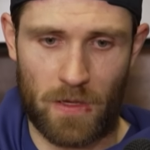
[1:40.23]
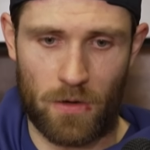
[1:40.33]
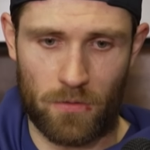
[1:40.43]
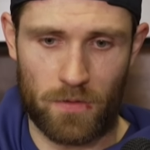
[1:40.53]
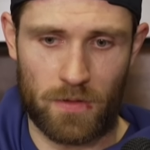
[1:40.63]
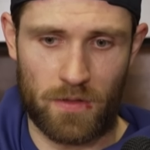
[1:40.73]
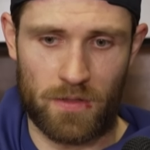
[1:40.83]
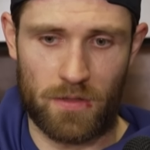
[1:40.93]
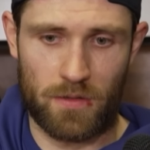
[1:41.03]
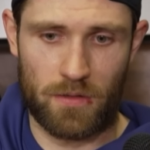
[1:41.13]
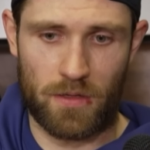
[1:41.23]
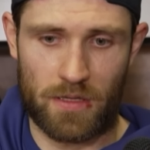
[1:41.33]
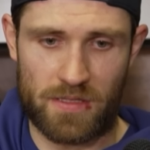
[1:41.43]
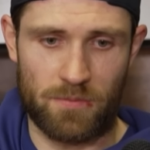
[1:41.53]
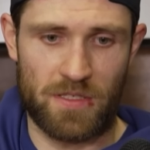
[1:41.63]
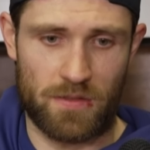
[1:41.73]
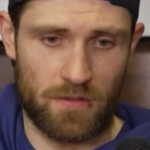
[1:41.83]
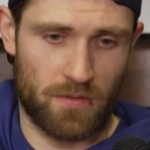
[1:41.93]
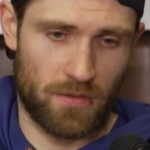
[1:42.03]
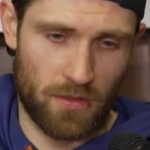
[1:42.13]
getting a
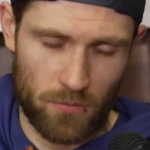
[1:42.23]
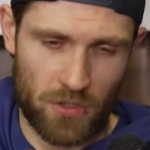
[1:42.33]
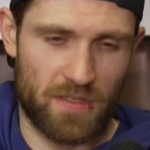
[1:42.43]
little more